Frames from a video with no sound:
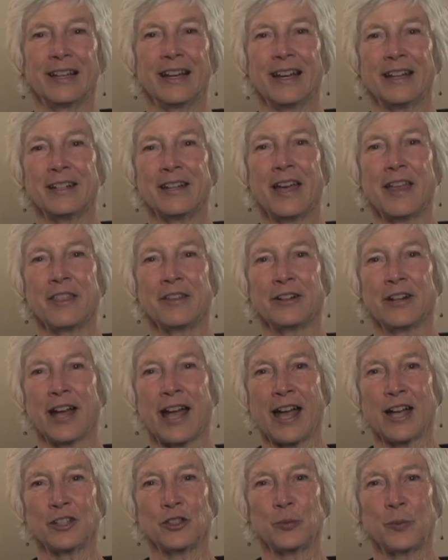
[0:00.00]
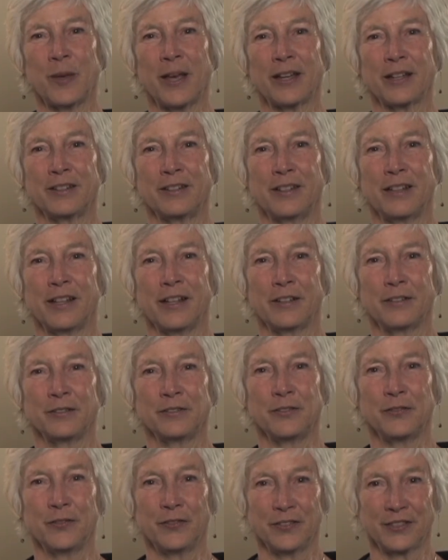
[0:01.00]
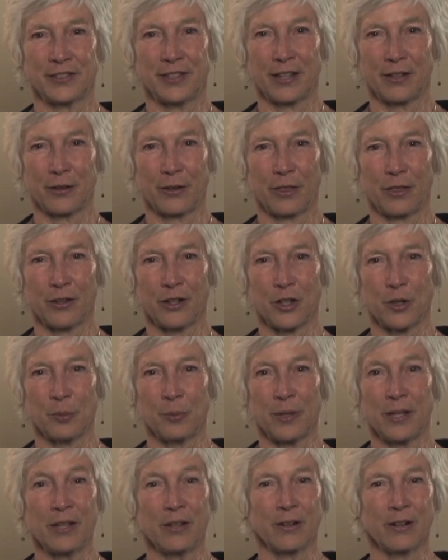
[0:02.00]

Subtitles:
Another aspect of psychotherapy,